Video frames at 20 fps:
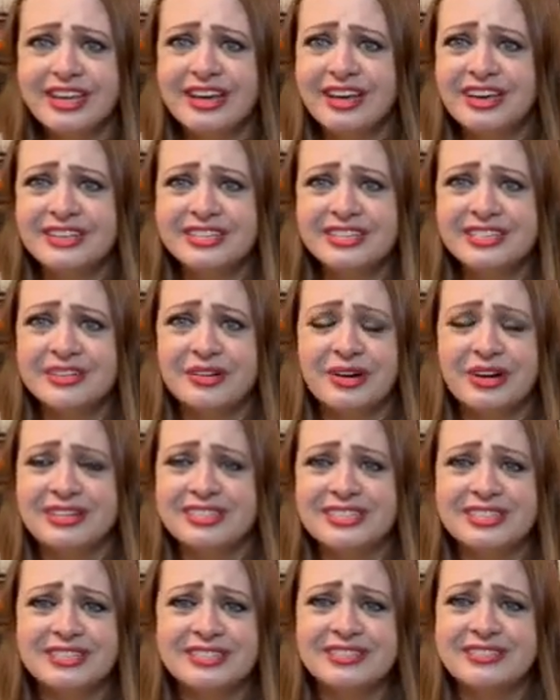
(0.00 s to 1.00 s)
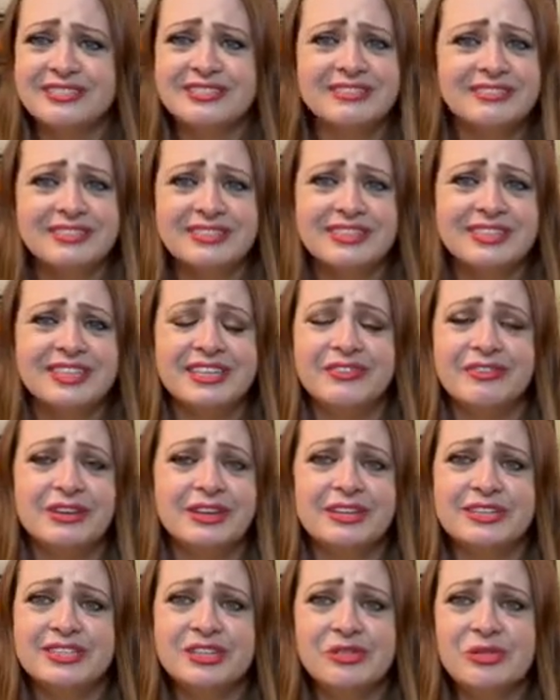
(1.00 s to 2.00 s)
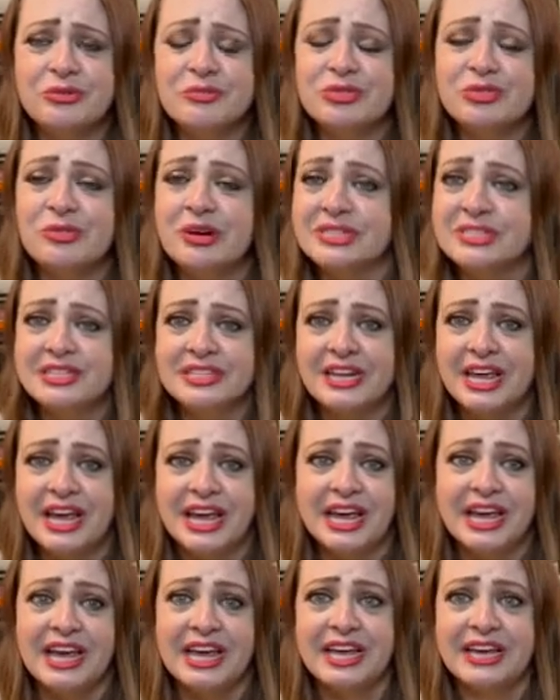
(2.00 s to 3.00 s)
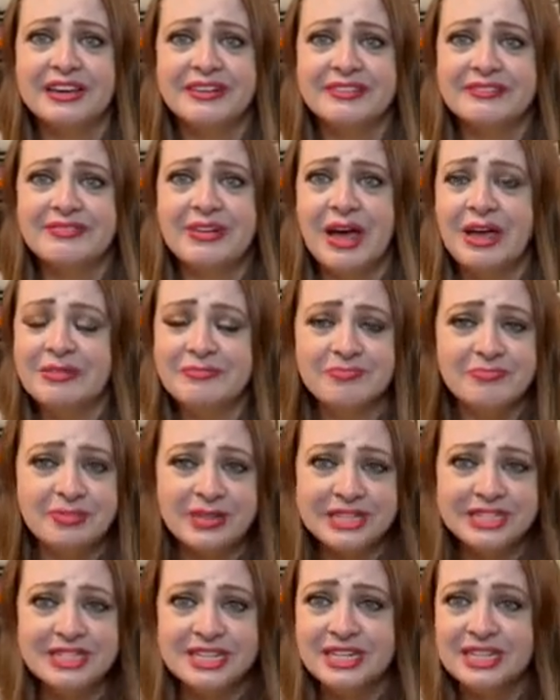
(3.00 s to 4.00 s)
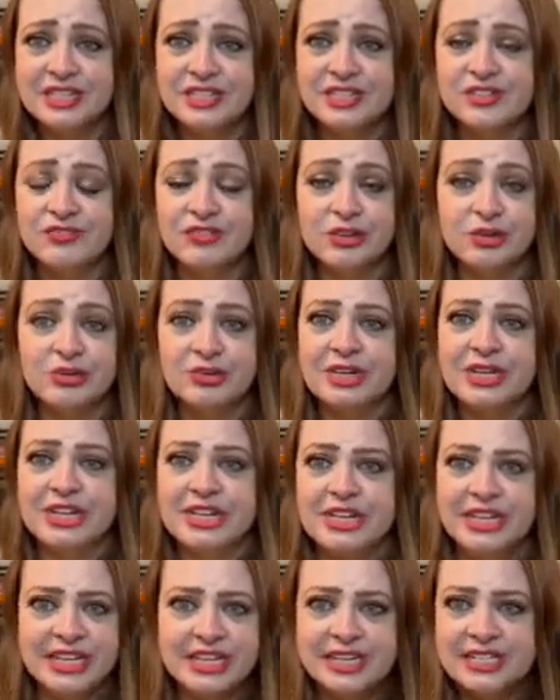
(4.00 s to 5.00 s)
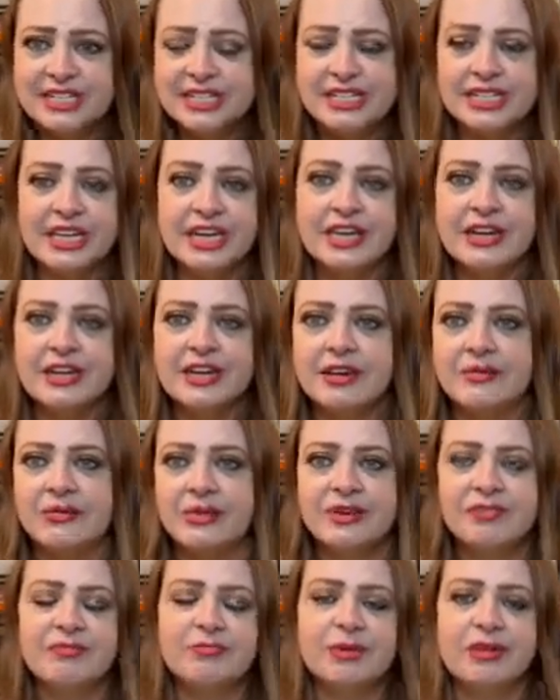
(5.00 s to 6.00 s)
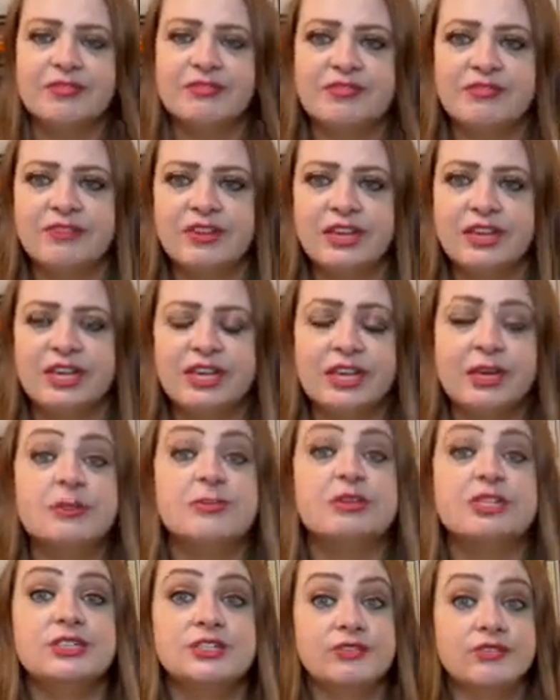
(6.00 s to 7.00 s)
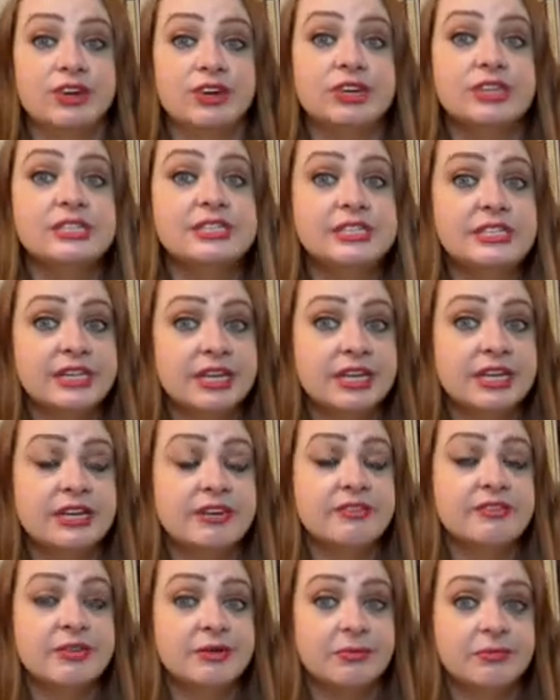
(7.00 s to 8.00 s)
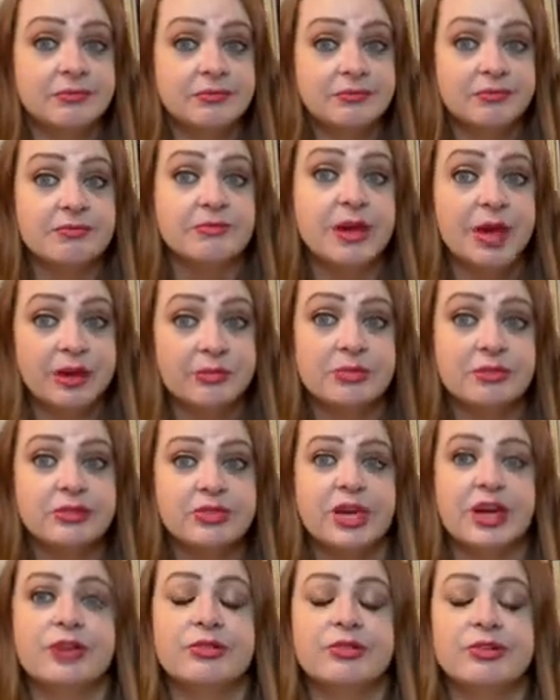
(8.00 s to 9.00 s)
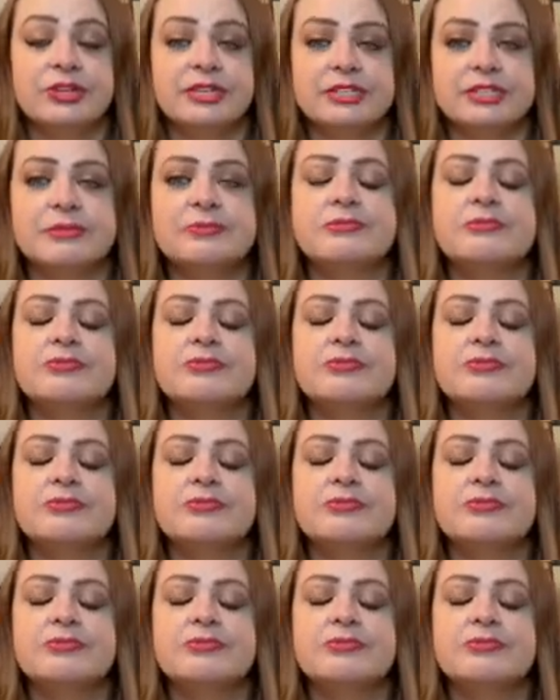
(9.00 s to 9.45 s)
So I just give it to him twice a day. I mix it in his food. He eats it. We've been feeding him. He's very skinny from hyperthyroidism.